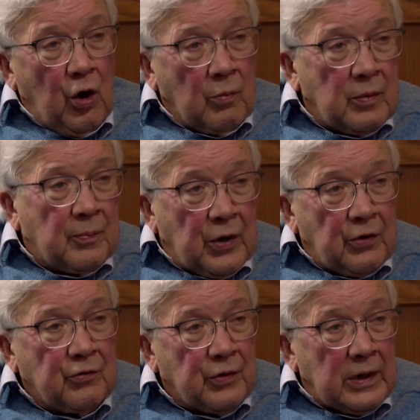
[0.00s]
harbour
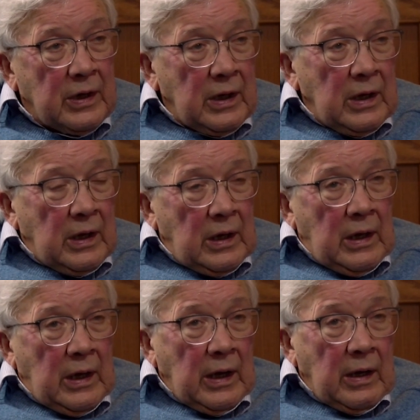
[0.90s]
boundary,
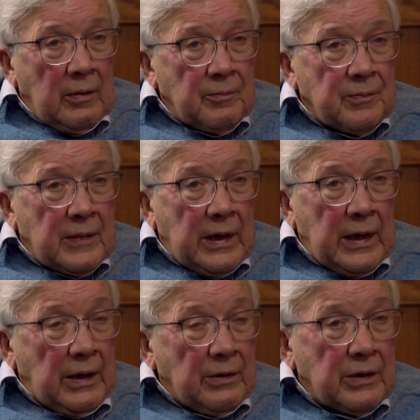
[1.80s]

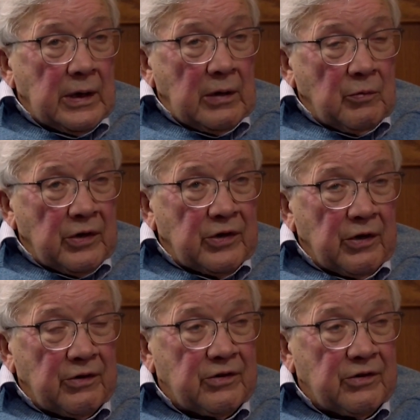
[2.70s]
and it was thus